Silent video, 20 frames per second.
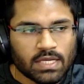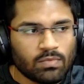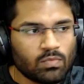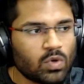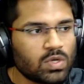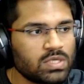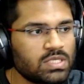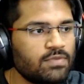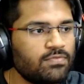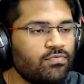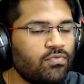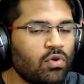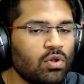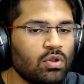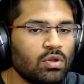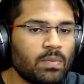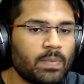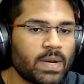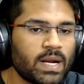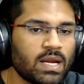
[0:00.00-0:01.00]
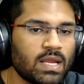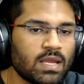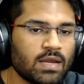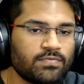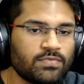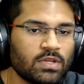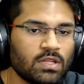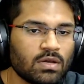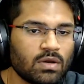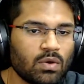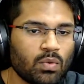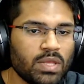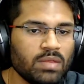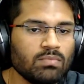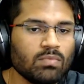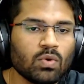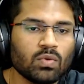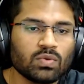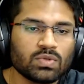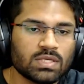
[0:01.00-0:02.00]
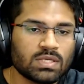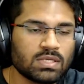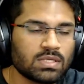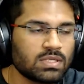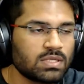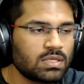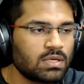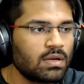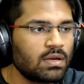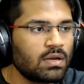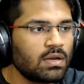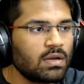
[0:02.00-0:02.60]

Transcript: And what is the follow-up idea after the queen moves?